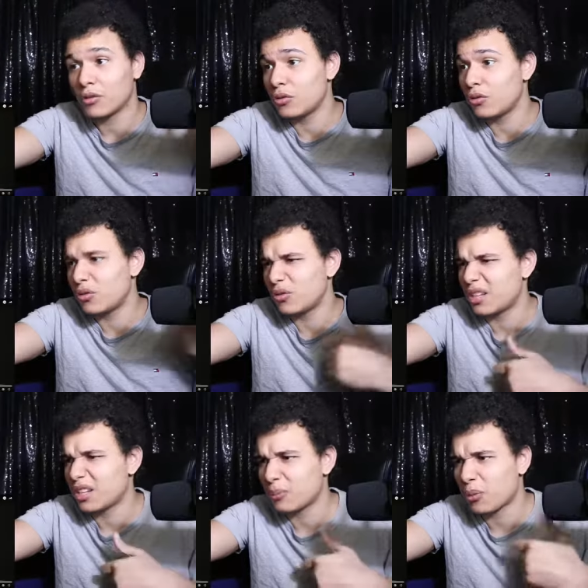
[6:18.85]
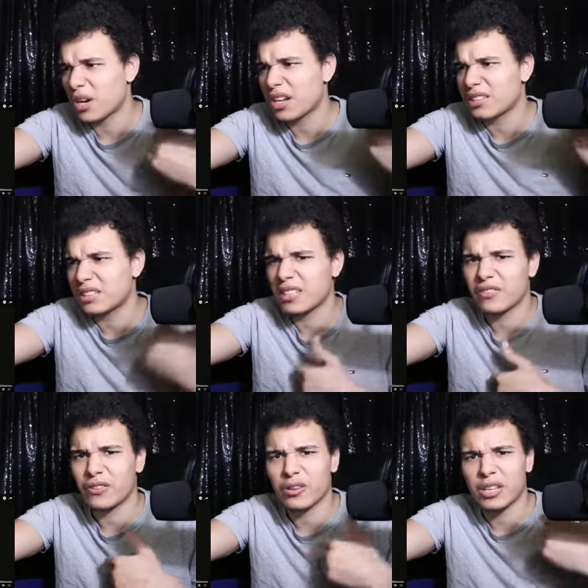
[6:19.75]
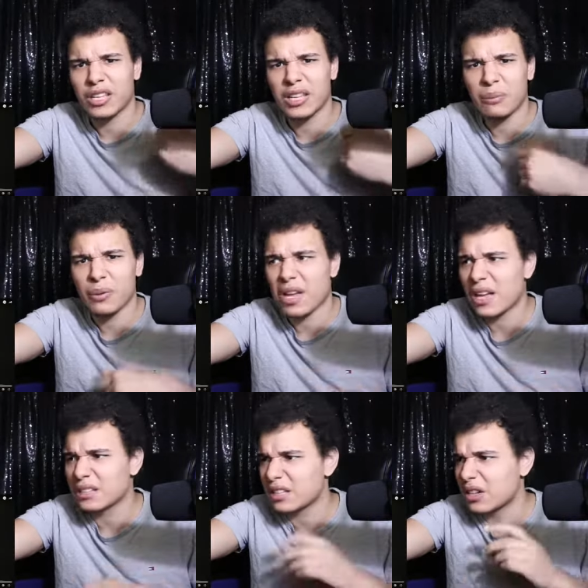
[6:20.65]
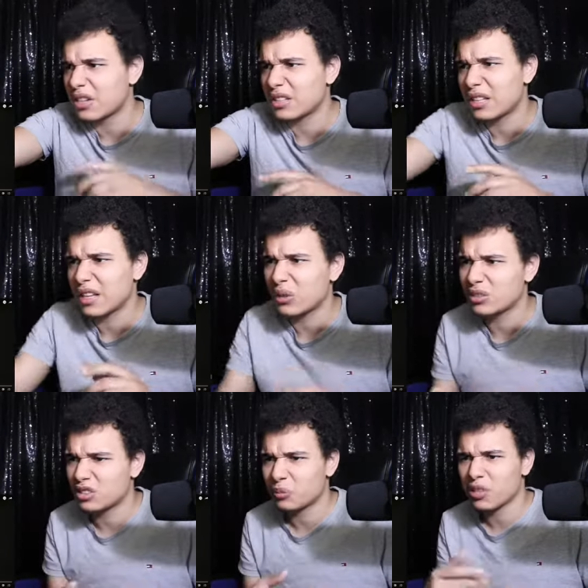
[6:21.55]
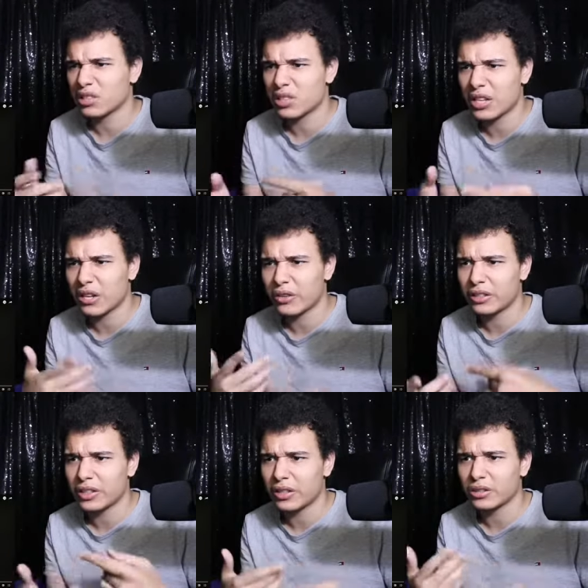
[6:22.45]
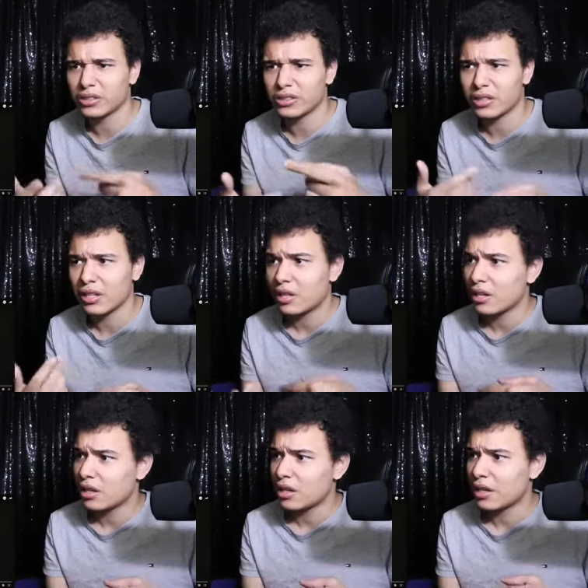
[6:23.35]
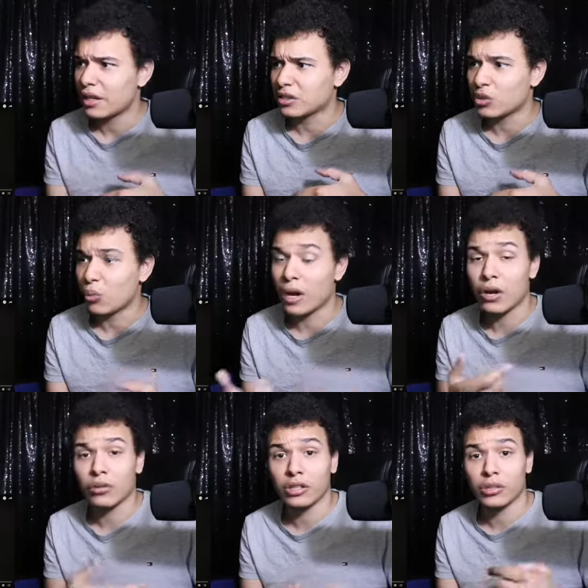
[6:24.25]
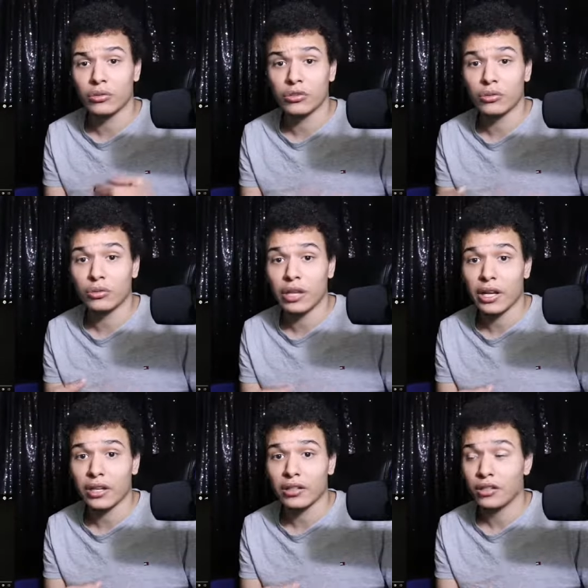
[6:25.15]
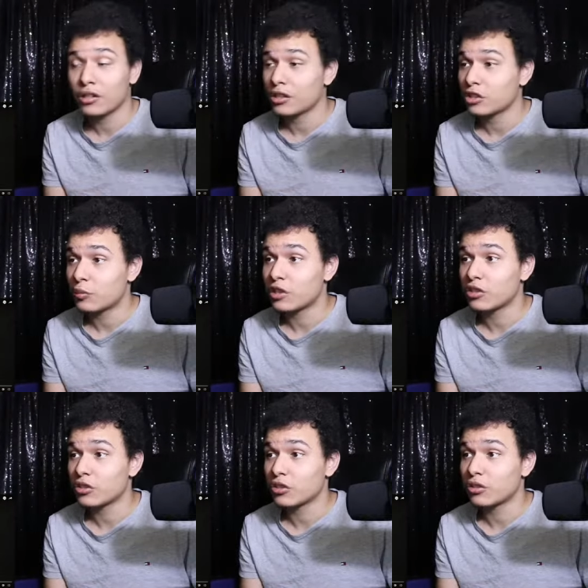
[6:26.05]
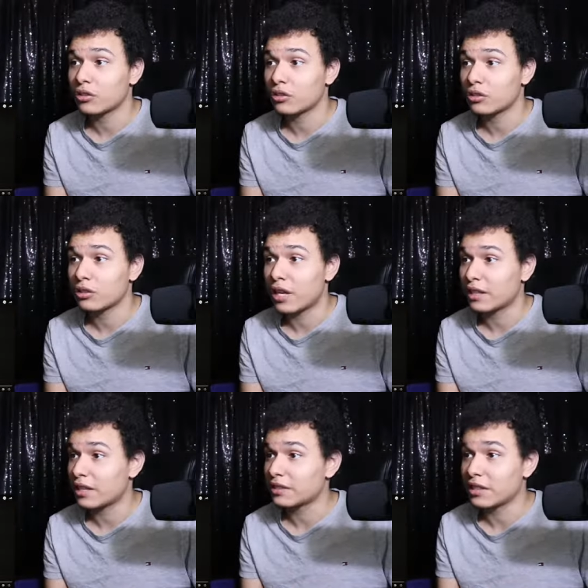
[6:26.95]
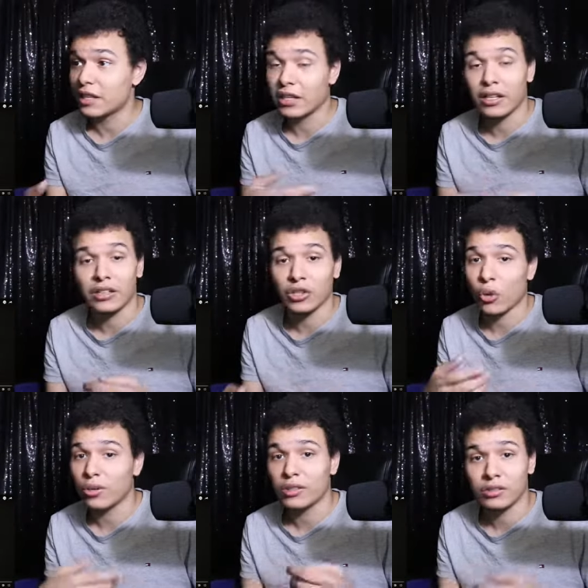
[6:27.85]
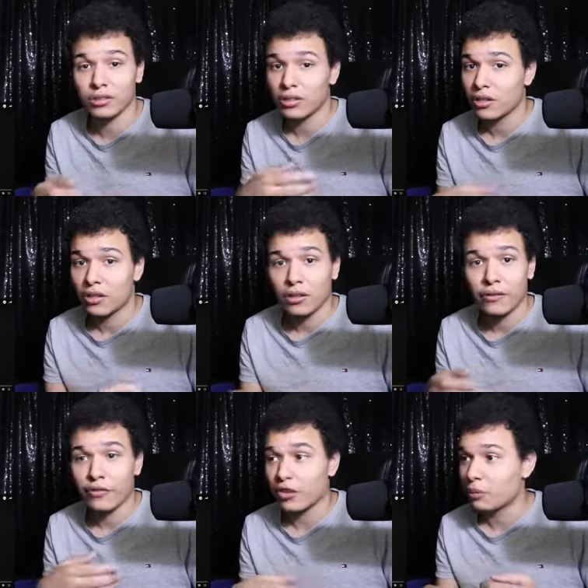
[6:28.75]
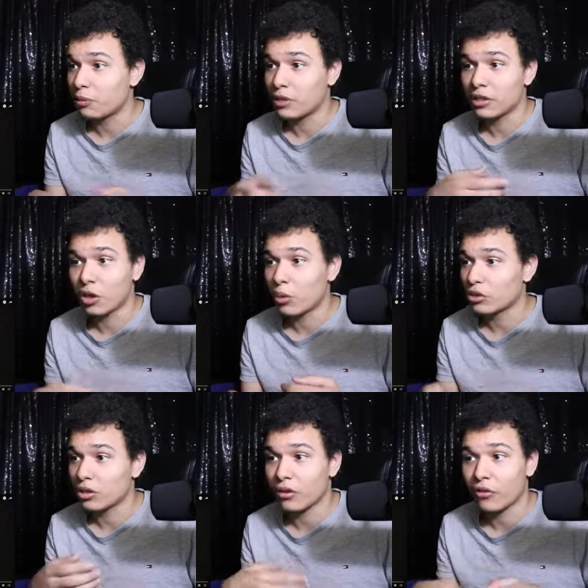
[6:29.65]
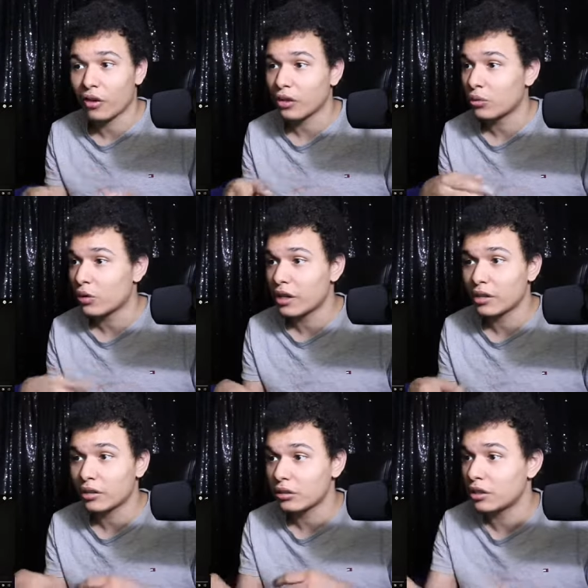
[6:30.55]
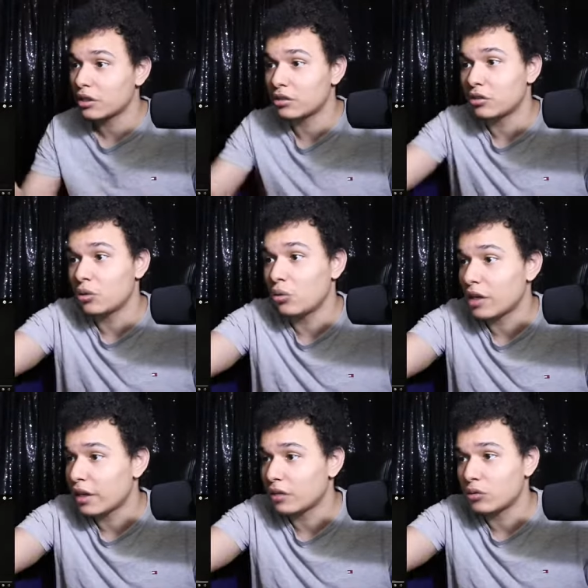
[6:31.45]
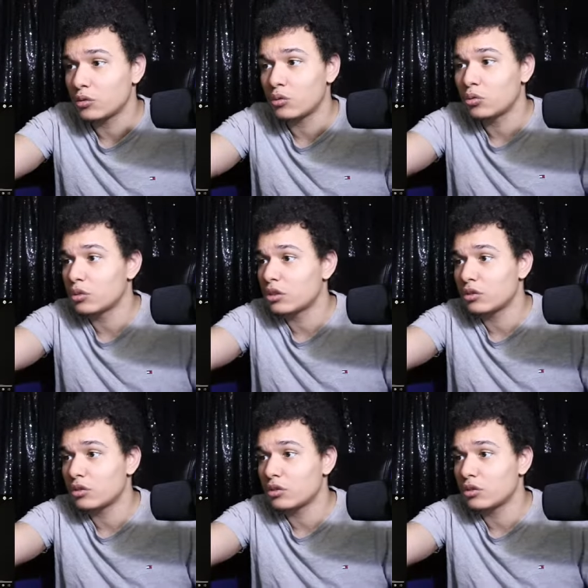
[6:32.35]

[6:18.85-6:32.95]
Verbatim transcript: ooh praying to get for the get backs and everything else, and especially how everything else is like surrounding you too. Like especially your they say it's always flipping. It's always trying to find a way to get to you. Like you,